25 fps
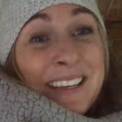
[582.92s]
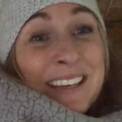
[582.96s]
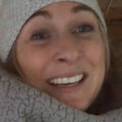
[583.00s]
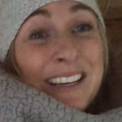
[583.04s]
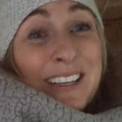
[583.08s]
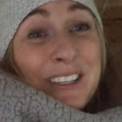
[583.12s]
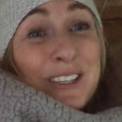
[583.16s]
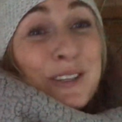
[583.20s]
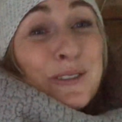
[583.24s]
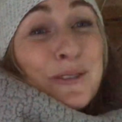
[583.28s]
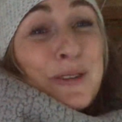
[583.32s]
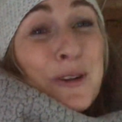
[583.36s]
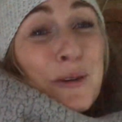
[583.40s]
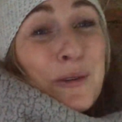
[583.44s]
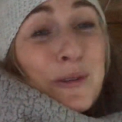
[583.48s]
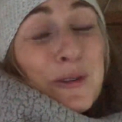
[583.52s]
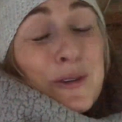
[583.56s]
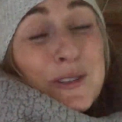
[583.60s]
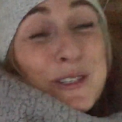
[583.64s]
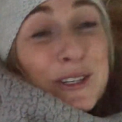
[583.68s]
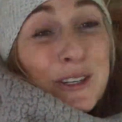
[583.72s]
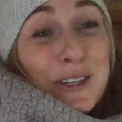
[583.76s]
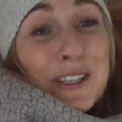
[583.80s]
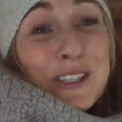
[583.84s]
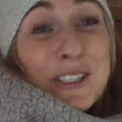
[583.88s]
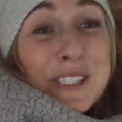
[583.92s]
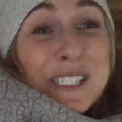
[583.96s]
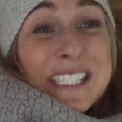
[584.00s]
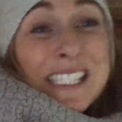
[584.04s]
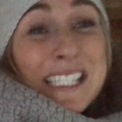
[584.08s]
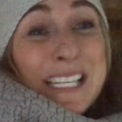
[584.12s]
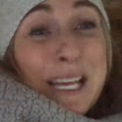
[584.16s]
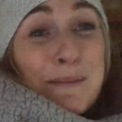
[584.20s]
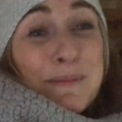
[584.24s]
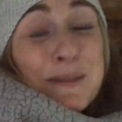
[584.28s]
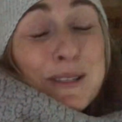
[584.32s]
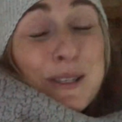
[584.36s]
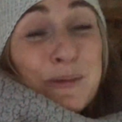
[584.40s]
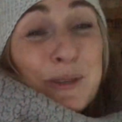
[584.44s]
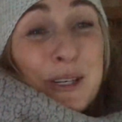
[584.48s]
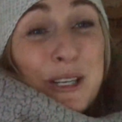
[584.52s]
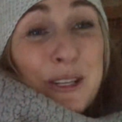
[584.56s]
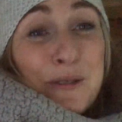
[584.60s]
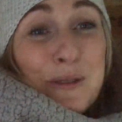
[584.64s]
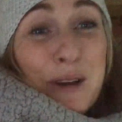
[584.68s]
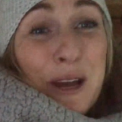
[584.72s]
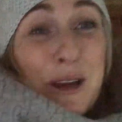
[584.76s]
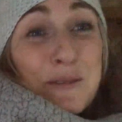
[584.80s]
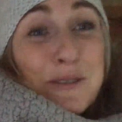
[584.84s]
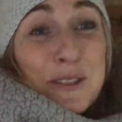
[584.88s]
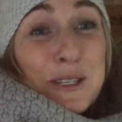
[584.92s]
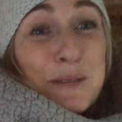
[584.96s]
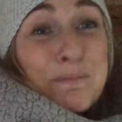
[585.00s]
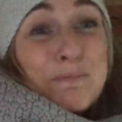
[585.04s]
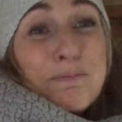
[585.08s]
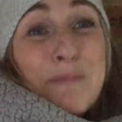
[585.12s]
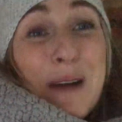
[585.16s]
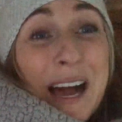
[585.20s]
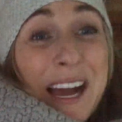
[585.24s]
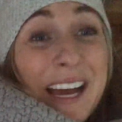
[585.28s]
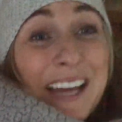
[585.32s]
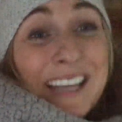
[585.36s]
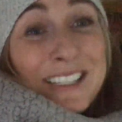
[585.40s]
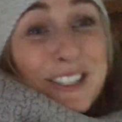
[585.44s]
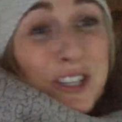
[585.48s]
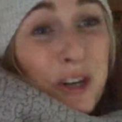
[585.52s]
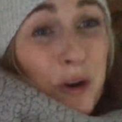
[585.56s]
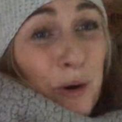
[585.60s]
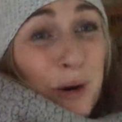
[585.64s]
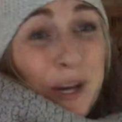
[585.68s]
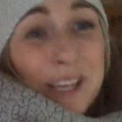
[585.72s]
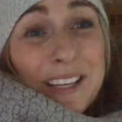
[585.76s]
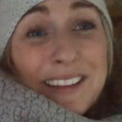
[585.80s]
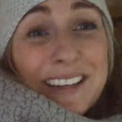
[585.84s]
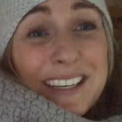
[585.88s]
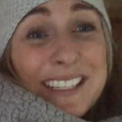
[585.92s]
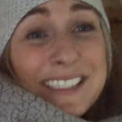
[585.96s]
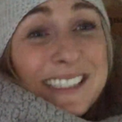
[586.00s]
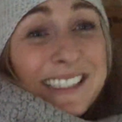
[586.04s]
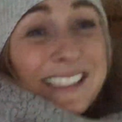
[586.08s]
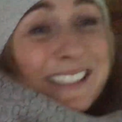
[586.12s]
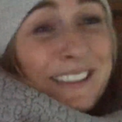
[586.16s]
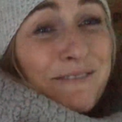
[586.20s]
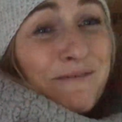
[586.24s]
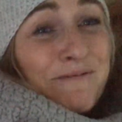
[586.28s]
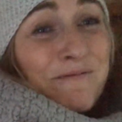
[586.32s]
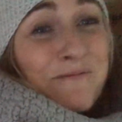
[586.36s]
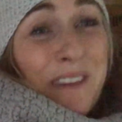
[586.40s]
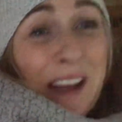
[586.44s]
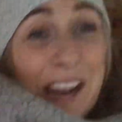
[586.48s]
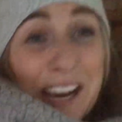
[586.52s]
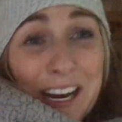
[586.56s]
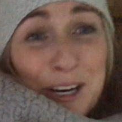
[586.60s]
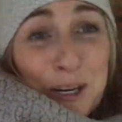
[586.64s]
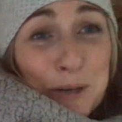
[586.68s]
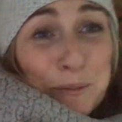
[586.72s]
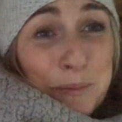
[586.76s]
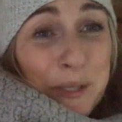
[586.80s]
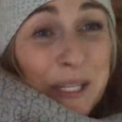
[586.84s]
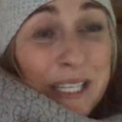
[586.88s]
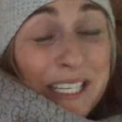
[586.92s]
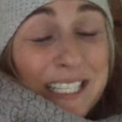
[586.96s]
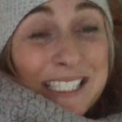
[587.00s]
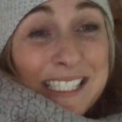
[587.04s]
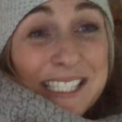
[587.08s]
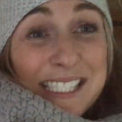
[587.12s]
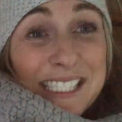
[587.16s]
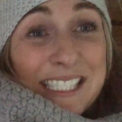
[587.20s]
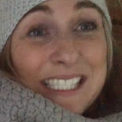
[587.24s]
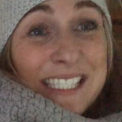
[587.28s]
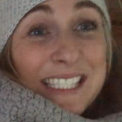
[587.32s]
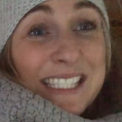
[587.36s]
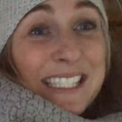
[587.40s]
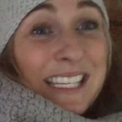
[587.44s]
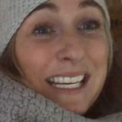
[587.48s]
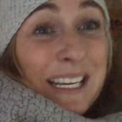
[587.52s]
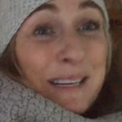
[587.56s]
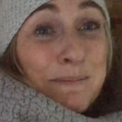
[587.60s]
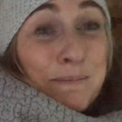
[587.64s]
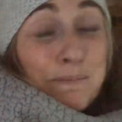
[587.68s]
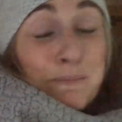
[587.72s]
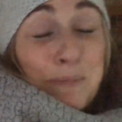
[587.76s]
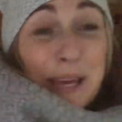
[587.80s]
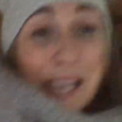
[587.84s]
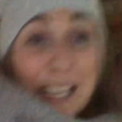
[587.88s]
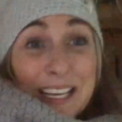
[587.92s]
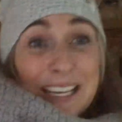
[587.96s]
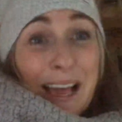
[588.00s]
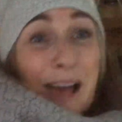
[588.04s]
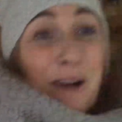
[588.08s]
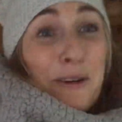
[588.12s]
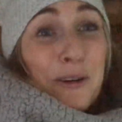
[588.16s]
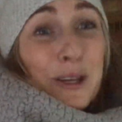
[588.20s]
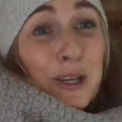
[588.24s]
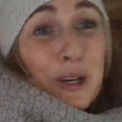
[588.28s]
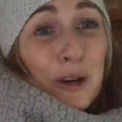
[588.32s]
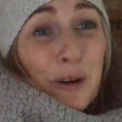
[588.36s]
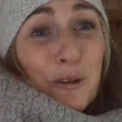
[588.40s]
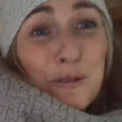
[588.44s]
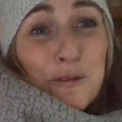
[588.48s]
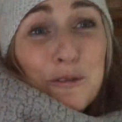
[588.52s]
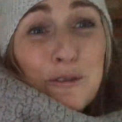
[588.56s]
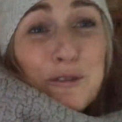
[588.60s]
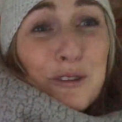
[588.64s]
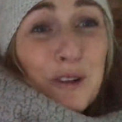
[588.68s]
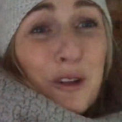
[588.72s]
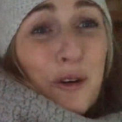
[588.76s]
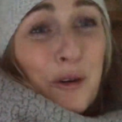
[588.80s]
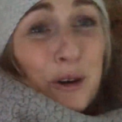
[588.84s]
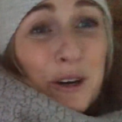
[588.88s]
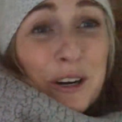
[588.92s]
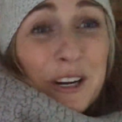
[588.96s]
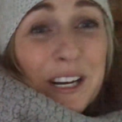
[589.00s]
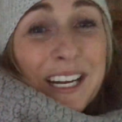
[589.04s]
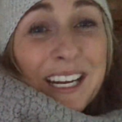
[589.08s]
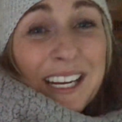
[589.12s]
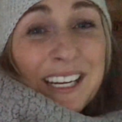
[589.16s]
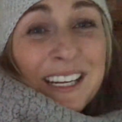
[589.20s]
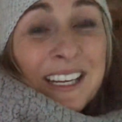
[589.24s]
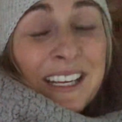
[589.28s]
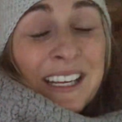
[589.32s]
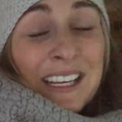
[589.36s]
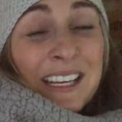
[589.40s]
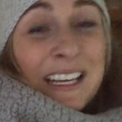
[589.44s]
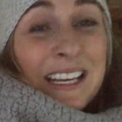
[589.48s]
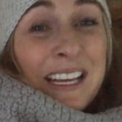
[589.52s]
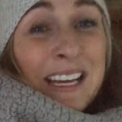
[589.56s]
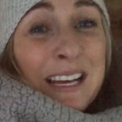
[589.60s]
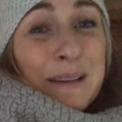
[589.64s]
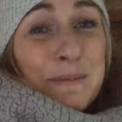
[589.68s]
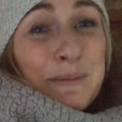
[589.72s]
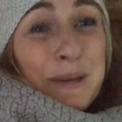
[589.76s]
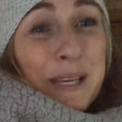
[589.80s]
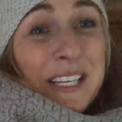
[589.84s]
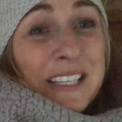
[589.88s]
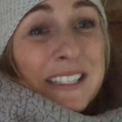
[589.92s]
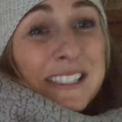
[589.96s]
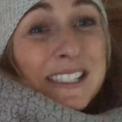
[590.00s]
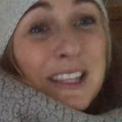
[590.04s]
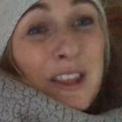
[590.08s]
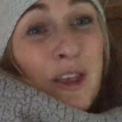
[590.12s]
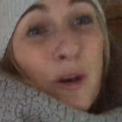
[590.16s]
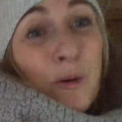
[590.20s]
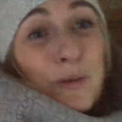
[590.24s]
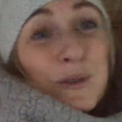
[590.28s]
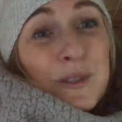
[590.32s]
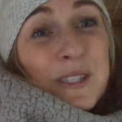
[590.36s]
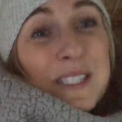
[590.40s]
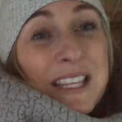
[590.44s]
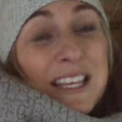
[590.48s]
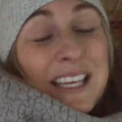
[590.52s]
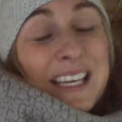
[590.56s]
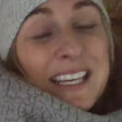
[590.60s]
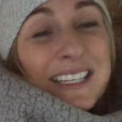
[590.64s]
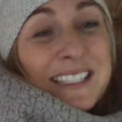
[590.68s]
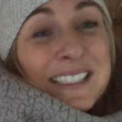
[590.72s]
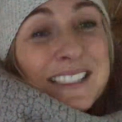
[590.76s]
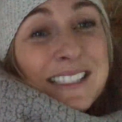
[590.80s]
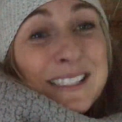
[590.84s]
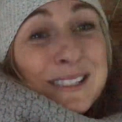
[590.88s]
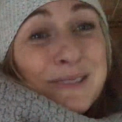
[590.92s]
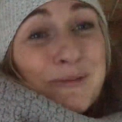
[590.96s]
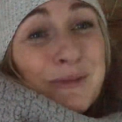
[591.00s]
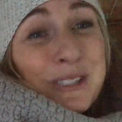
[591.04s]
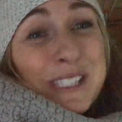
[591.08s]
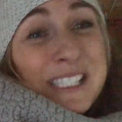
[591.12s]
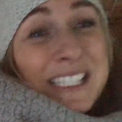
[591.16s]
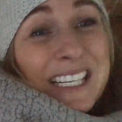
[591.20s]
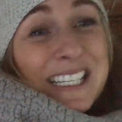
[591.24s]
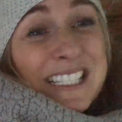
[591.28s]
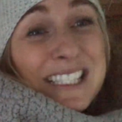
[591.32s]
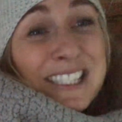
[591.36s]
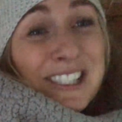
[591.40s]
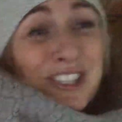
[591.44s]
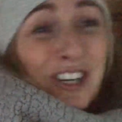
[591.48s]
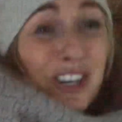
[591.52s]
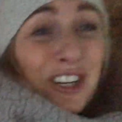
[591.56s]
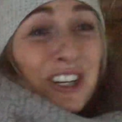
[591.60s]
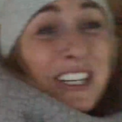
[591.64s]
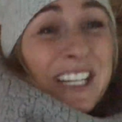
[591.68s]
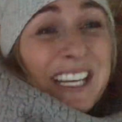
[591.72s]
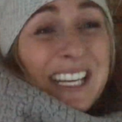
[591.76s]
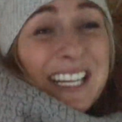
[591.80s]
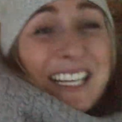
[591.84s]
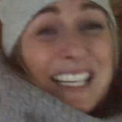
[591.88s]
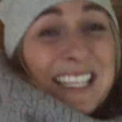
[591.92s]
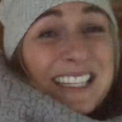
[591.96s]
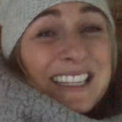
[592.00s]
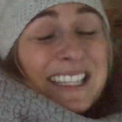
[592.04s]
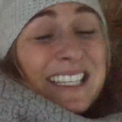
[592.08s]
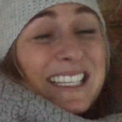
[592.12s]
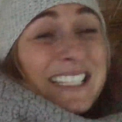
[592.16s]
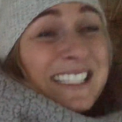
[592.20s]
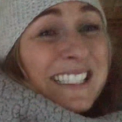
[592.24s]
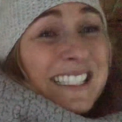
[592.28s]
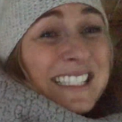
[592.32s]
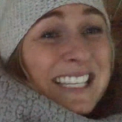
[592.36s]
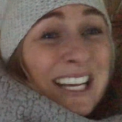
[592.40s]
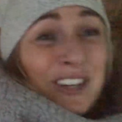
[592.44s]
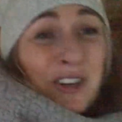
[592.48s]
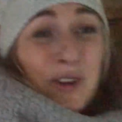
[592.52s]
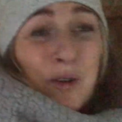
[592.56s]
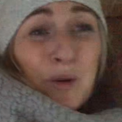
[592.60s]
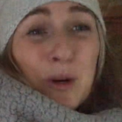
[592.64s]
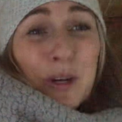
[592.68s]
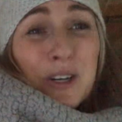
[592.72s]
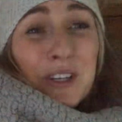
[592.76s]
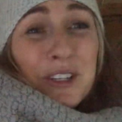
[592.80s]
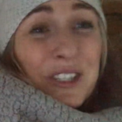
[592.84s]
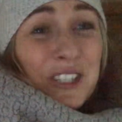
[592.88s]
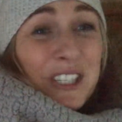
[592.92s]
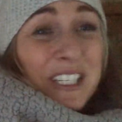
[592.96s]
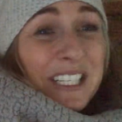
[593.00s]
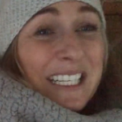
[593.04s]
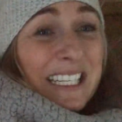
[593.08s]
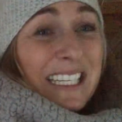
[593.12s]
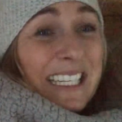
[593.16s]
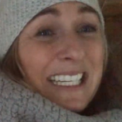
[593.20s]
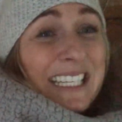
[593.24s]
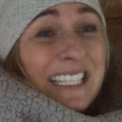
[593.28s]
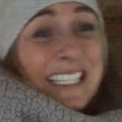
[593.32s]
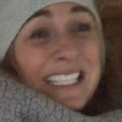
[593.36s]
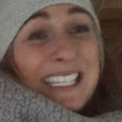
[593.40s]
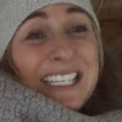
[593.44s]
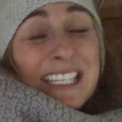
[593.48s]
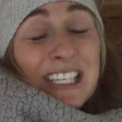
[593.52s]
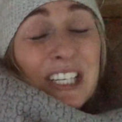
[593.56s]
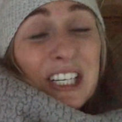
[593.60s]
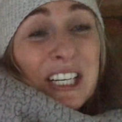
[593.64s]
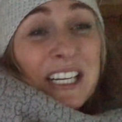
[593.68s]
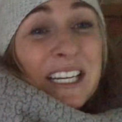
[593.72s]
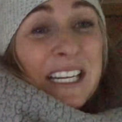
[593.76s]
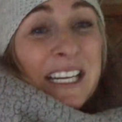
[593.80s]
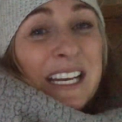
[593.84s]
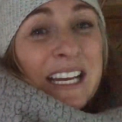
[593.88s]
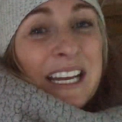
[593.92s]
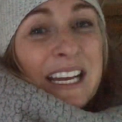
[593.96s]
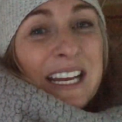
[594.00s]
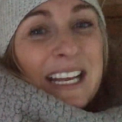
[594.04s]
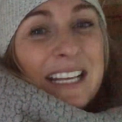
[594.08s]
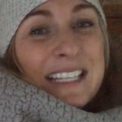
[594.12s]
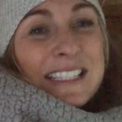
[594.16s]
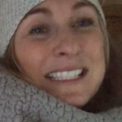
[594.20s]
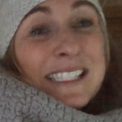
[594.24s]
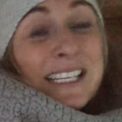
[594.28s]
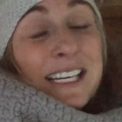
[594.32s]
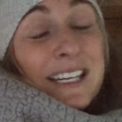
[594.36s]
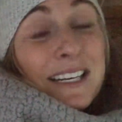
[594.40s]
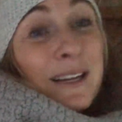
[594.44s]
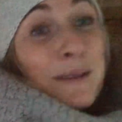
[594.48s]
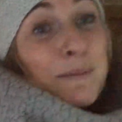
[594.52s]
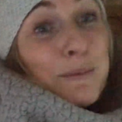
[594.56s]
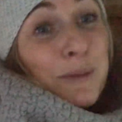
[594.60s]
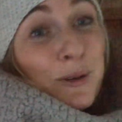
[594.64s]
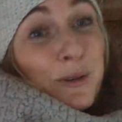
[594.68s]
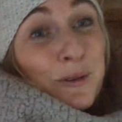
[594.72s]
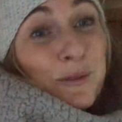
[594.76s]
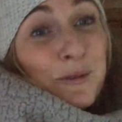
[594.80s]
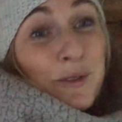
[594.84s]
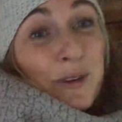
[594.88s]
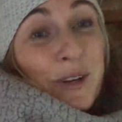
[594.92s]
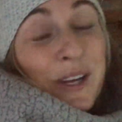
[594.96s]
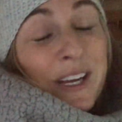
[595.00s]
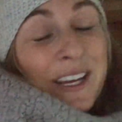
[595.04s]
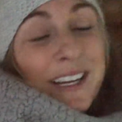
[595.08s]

You know those are good steps when you have to buy toilets and fireplaces and pick out your flooring. Because those things, once I start getting things on order and in here, it's gonna move